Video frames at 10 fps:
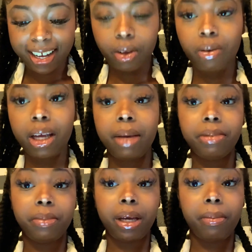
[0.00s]
what keeps
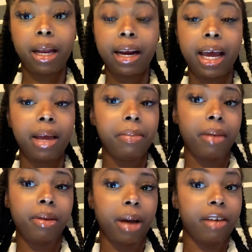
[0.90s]
me up at night?
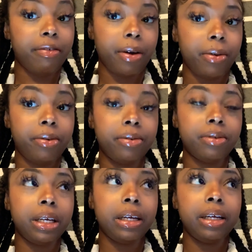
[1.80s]
Maybe my phone,
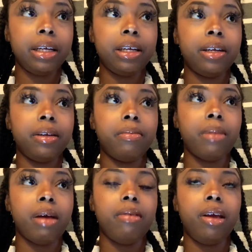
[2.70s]

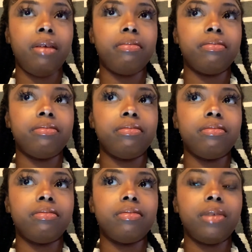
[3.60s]
maybe
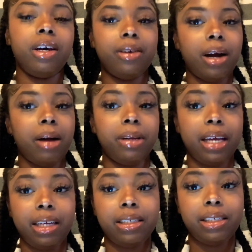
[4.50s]
other
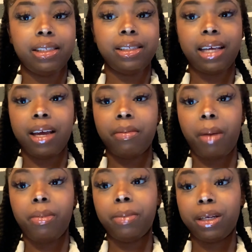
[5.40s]
obligations, like
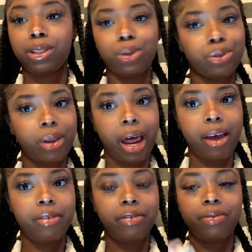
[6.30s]
maybe my social
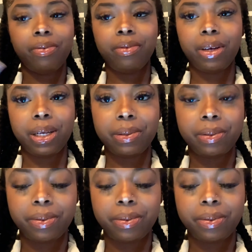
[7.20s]
life, you know.